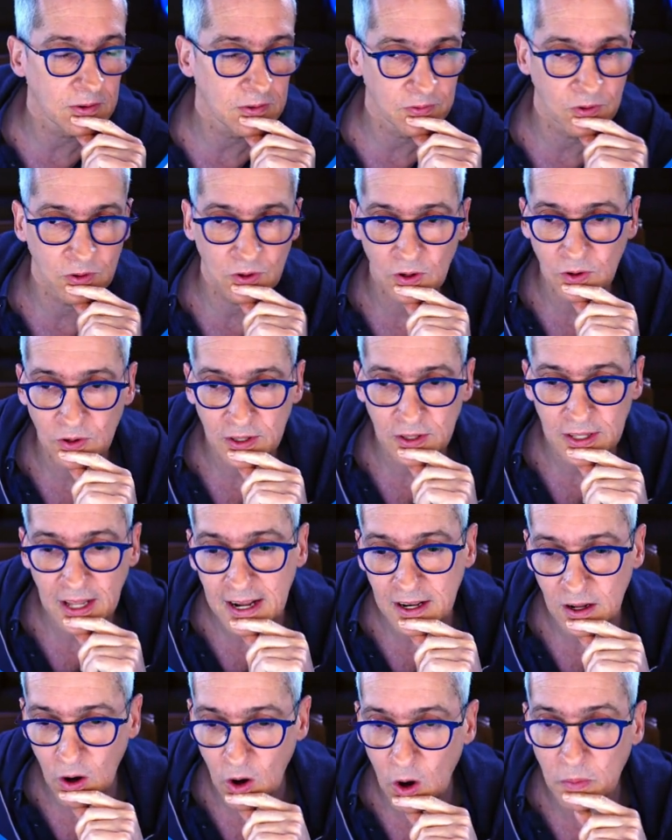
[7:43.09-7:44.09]
for on
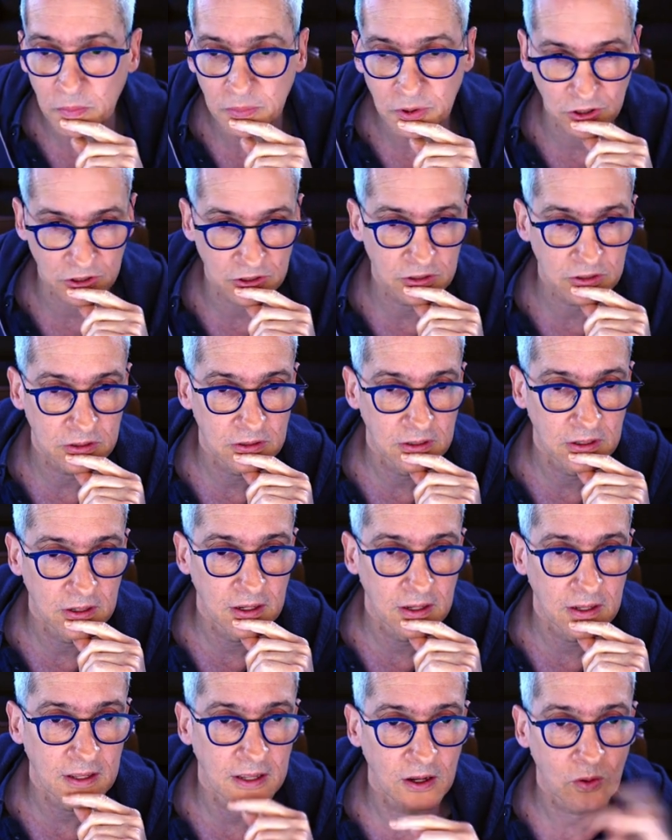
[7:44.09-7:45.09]
that option.
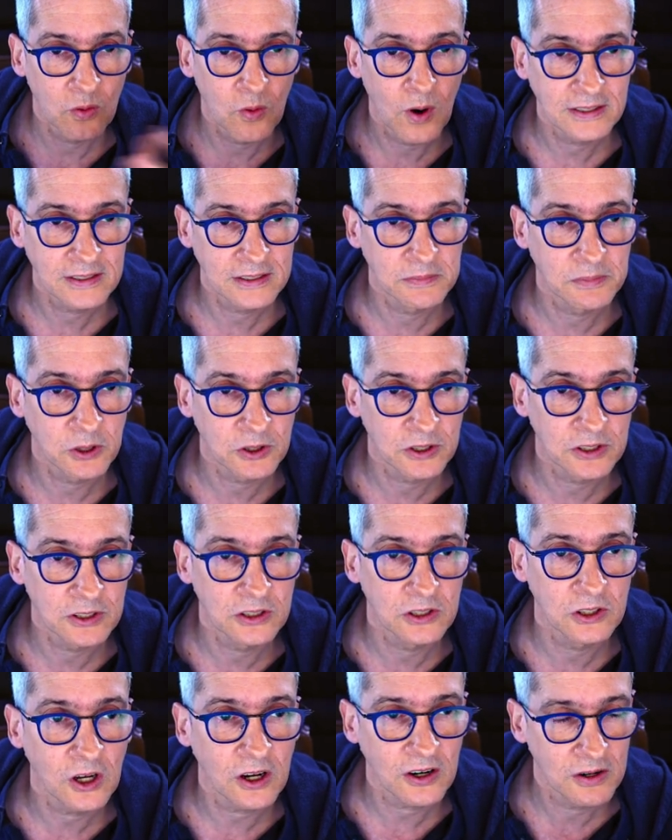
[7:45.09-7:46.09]
Then once the process
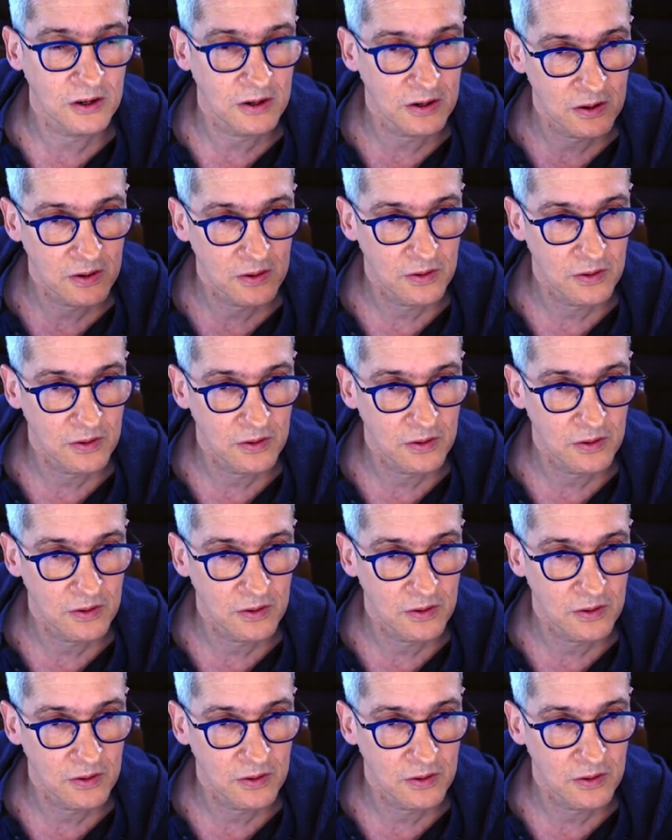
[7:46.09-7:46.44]
is done,